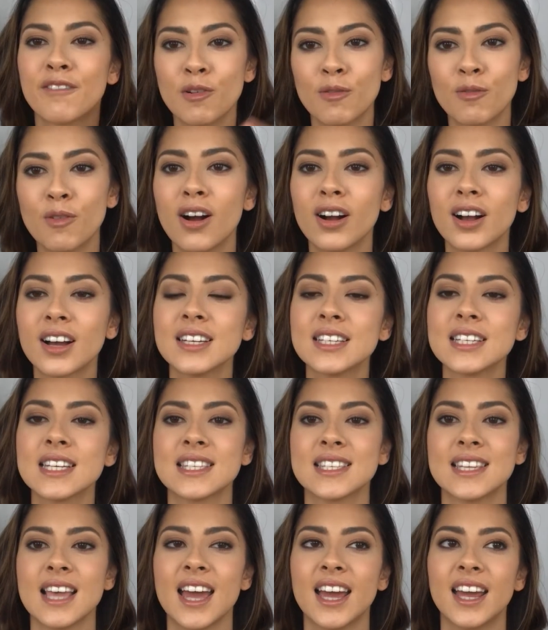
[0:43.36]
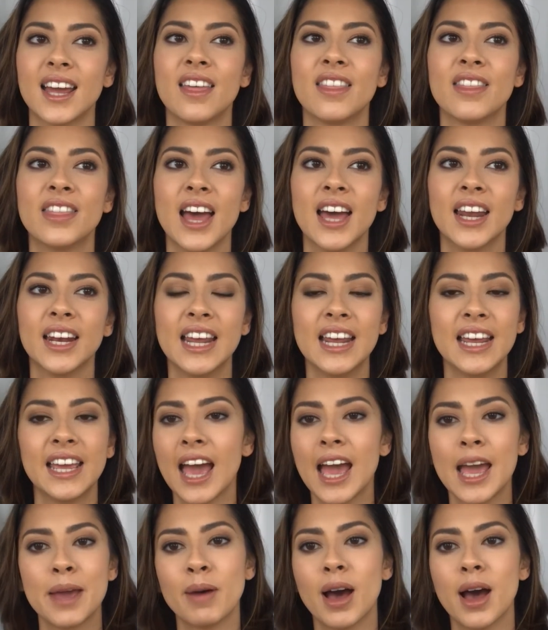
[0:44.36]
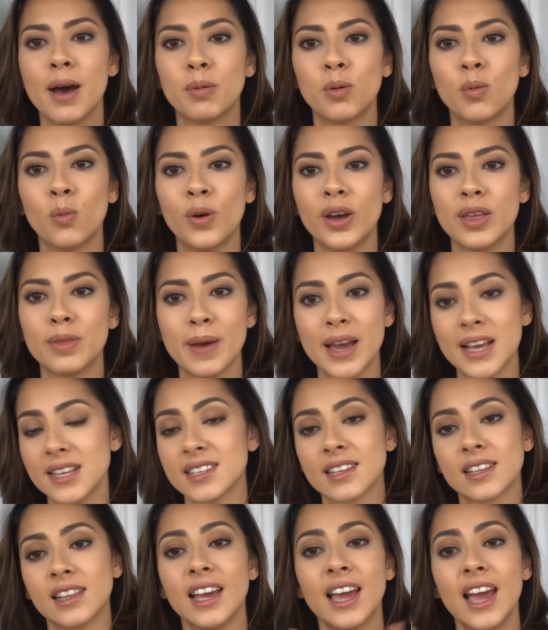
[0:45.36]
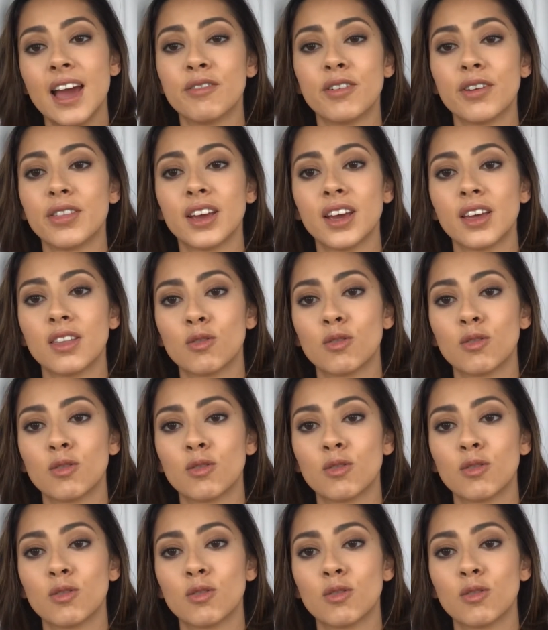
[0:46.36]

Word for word: For Rocket to say that he came up with basically everything